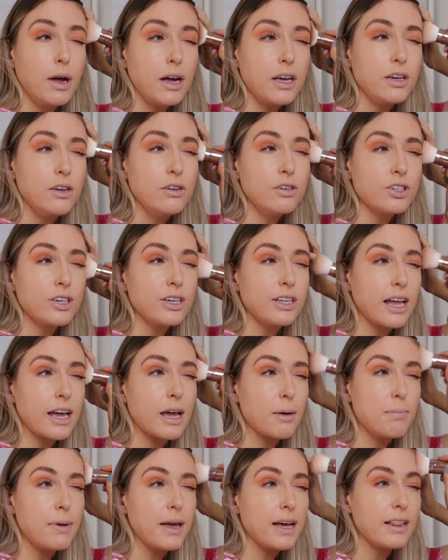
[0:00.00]
I'm not usually
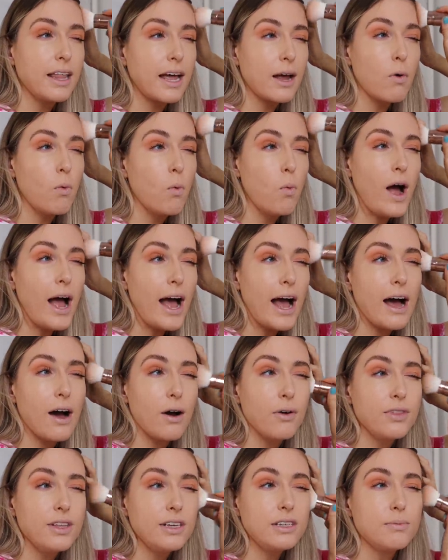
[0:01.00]
like a big like,
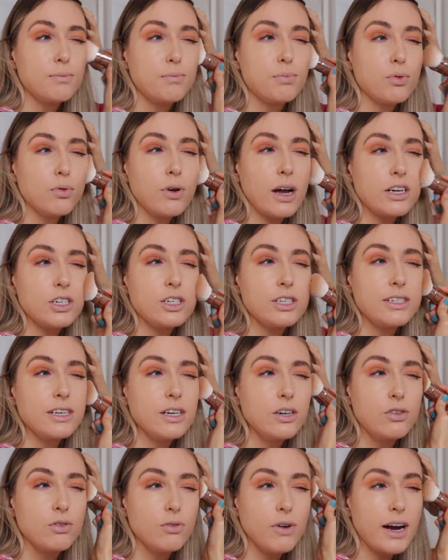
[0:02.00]
wow, this brush is
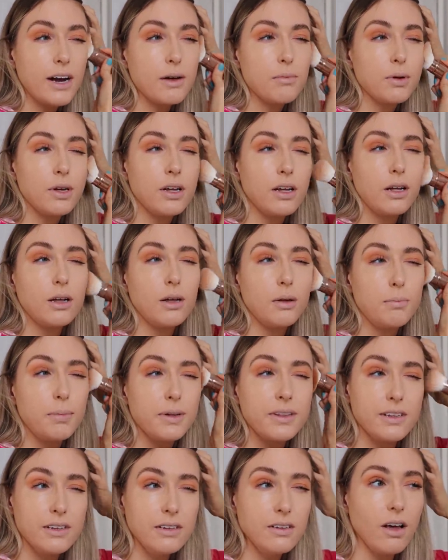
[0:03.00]
incredible,
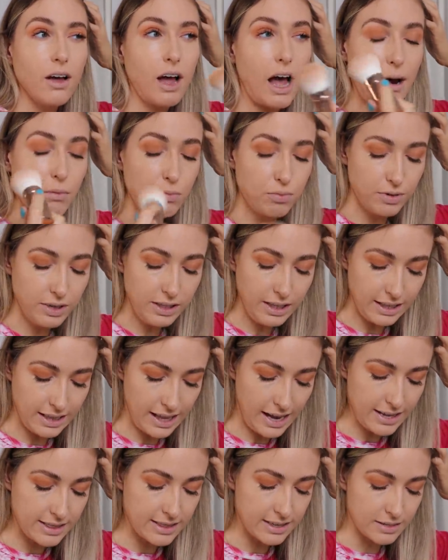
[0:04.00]
but this, I really
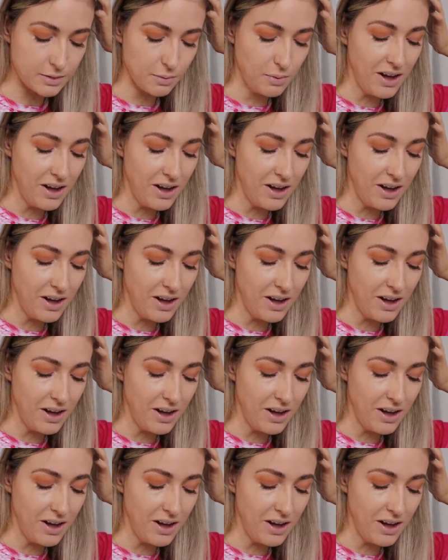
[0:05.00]
like this